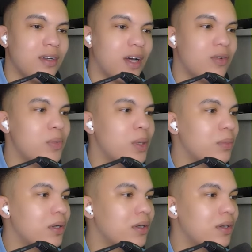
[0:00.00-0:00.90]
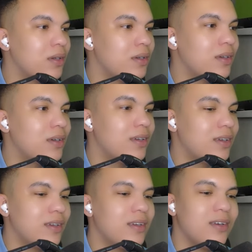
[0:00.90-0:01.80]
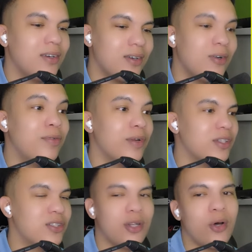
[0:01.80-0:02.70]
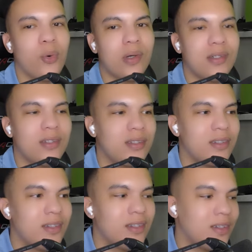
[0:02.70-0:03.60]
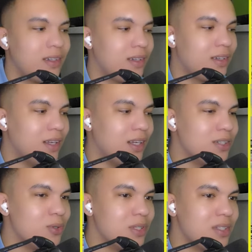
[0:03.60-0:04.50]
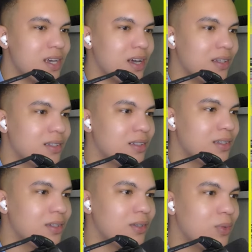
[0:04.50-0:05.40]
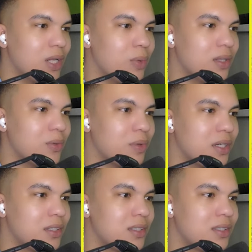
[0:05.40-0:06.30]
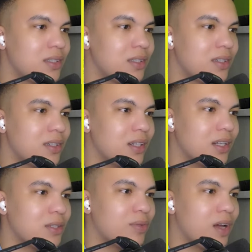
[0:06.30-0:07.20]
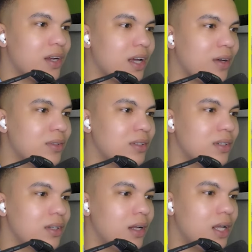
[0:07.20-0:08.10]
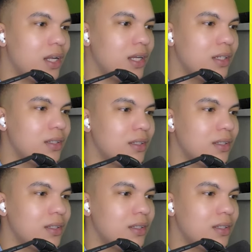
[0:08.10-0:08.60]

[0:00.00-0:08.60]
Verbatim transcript: I remember. Hopefully it's slower. Let's do this, guys. Will I win the race? Let's find out. Lady!